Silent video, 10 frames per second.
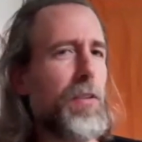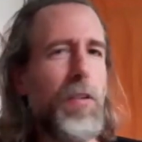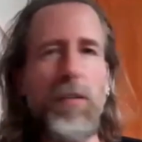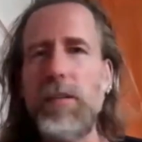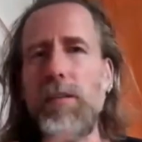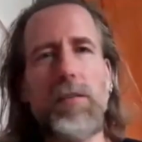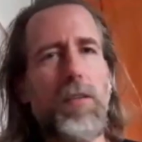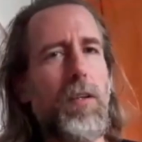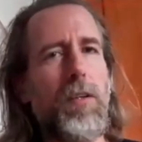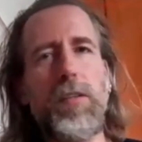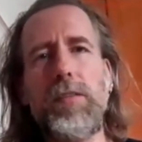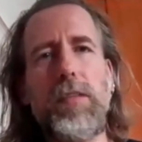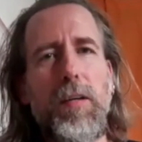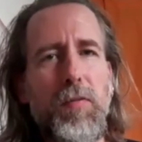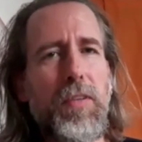all this
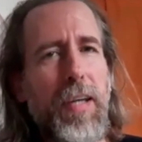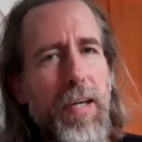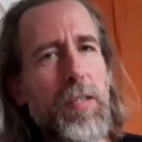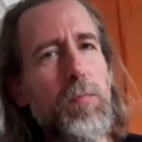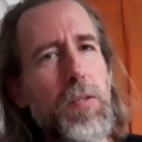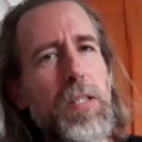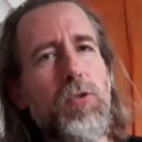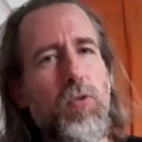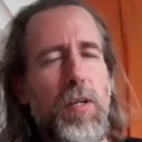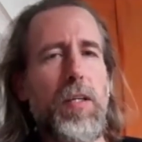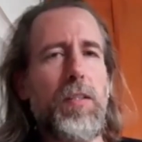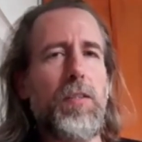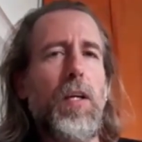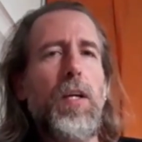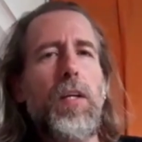stuff can be trained
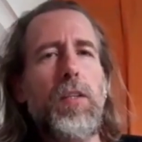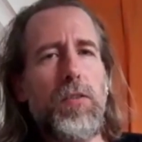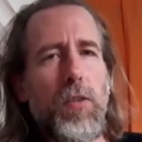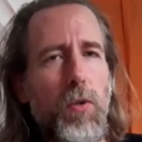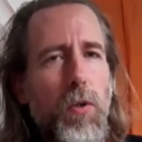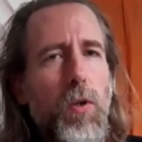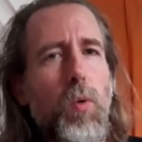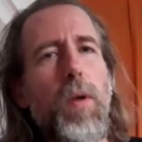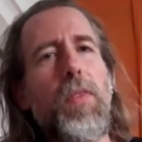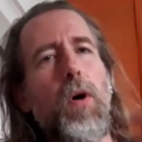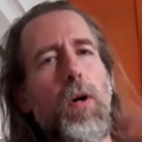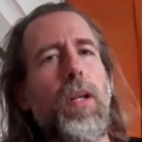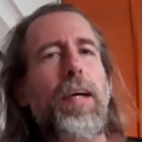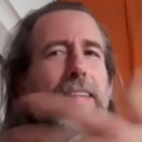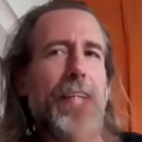solo with
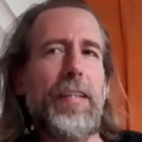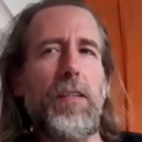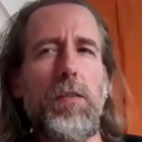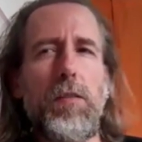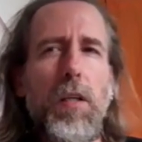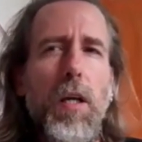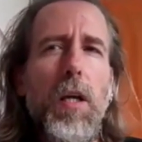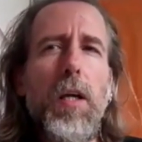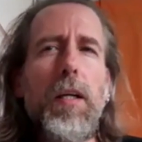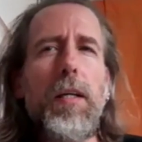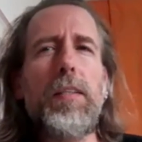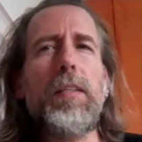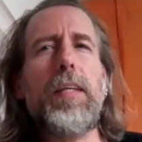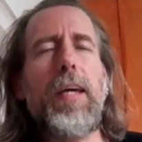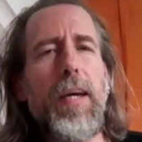online guidance. It
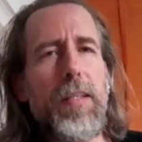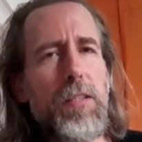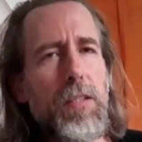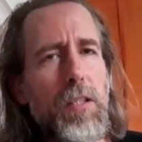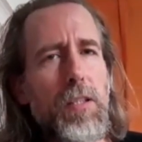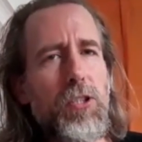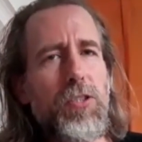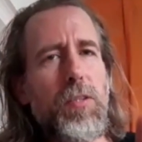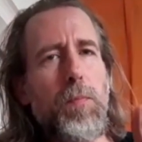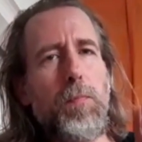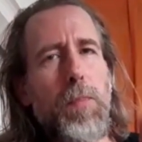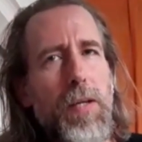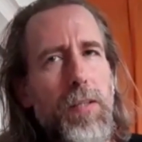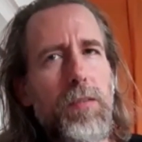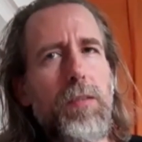can teach the
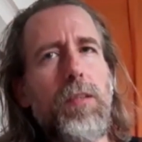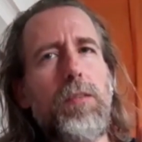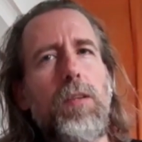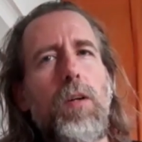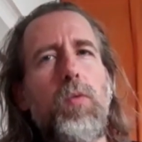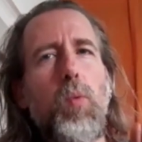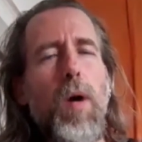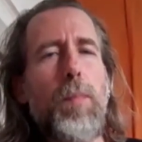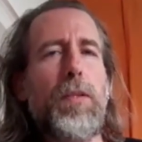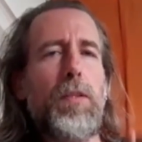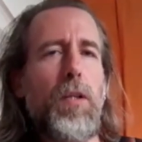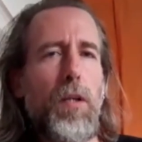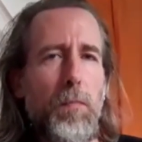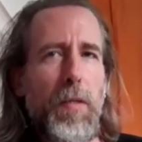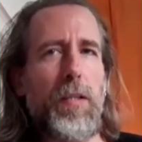basics of weapon
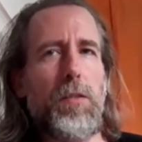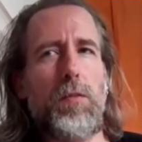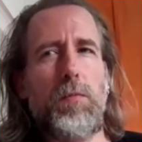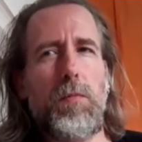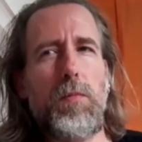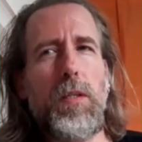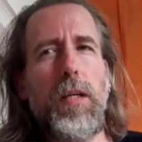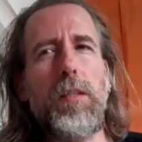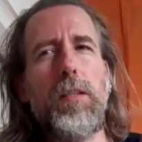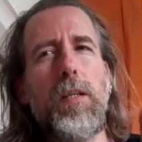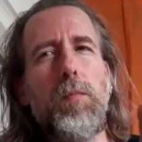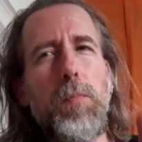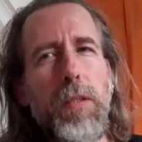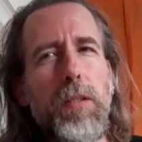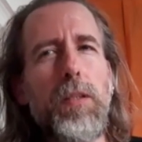combat, and it can
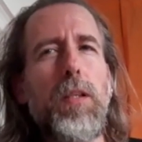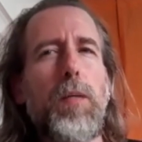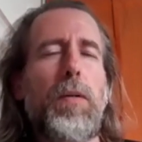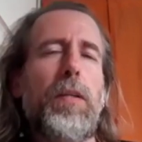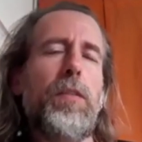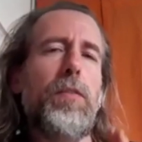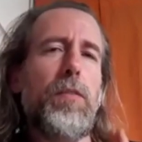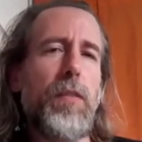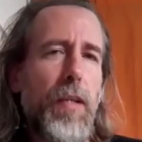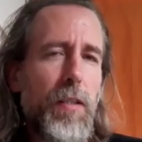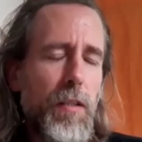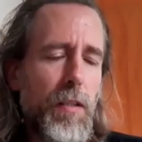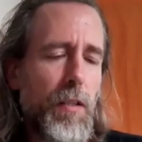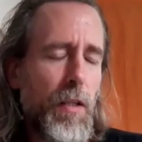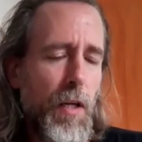build up
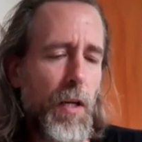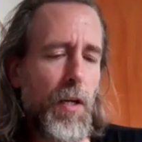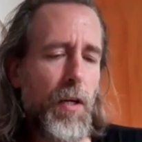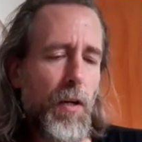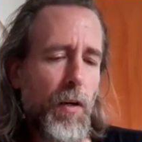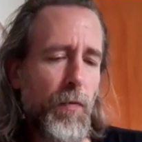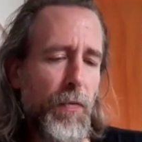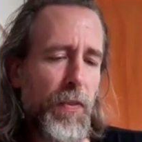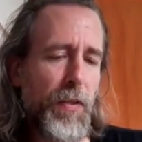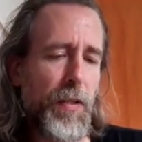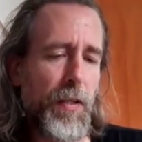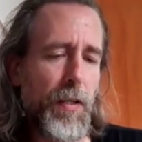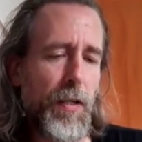understanding of the